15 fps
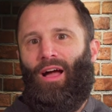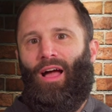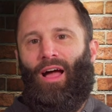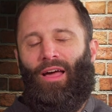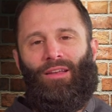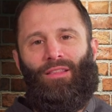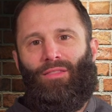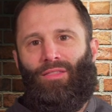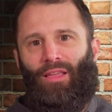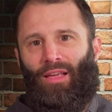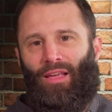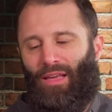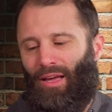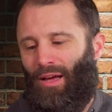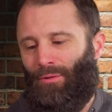I didn't
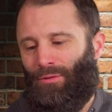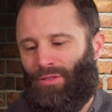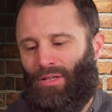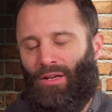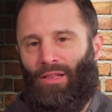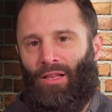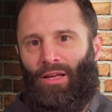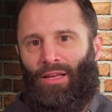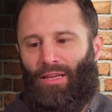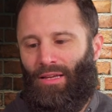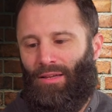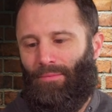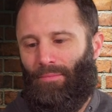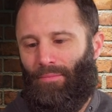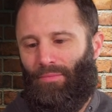think I was going to like
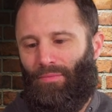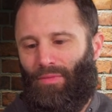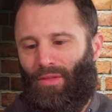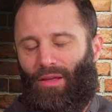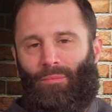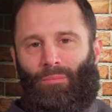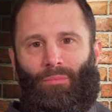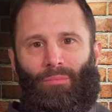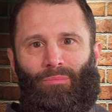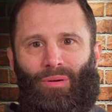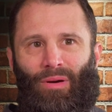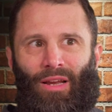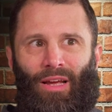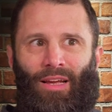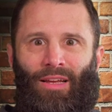it,
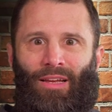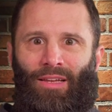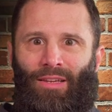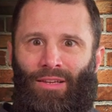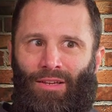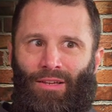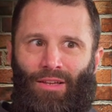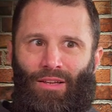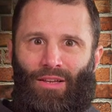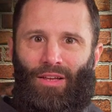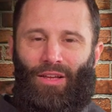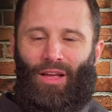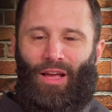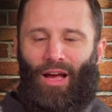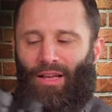but I...
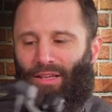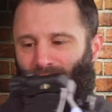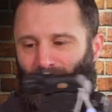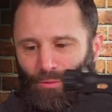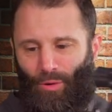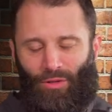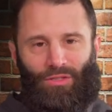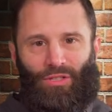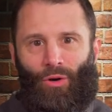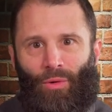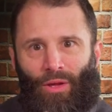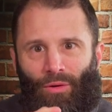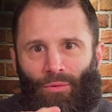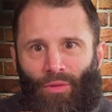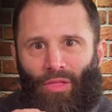because I was
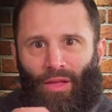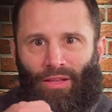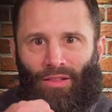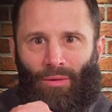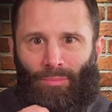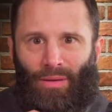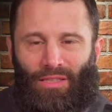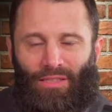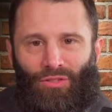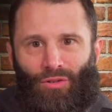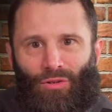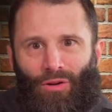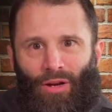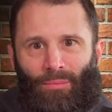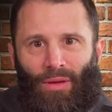going with like the pistol
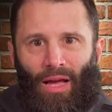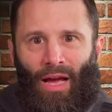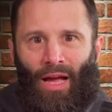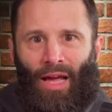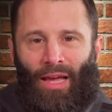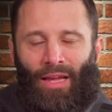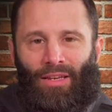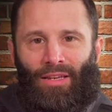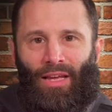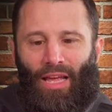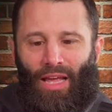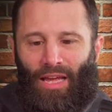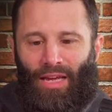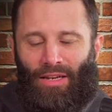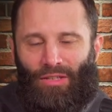grip kind,
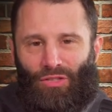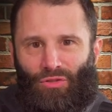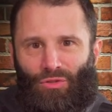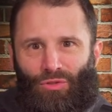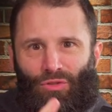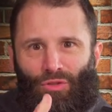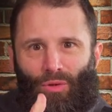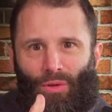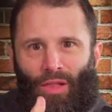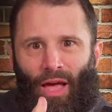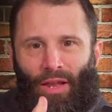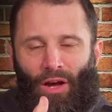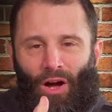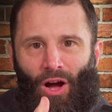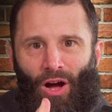and as soon as you
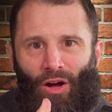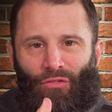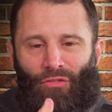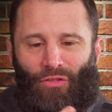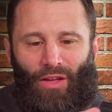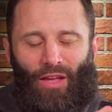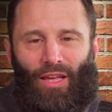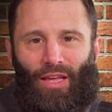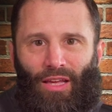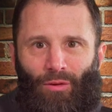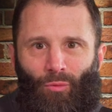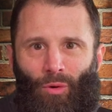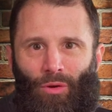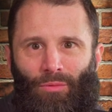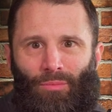let off, it
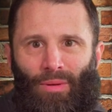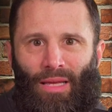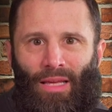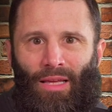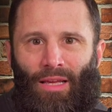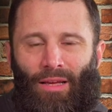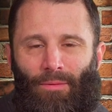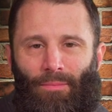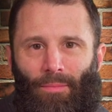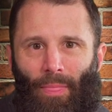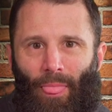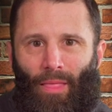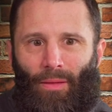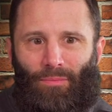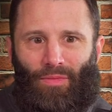wouldn't be...
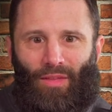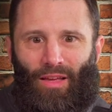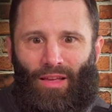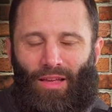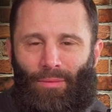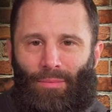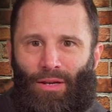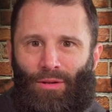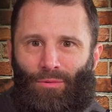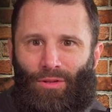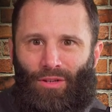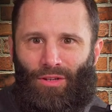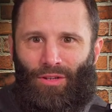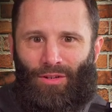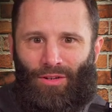I mean, it,
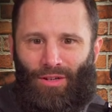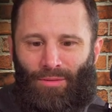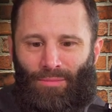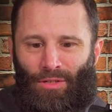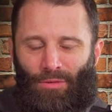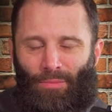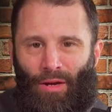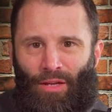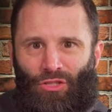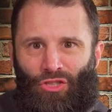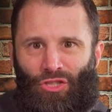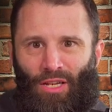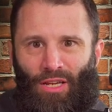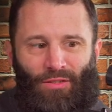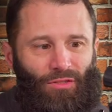your image might
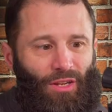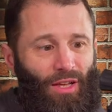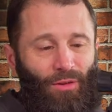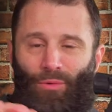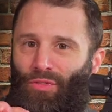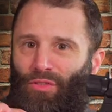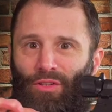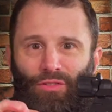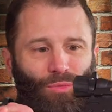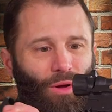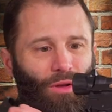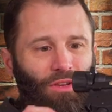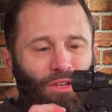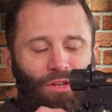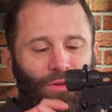shift. With this
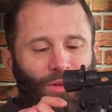one, you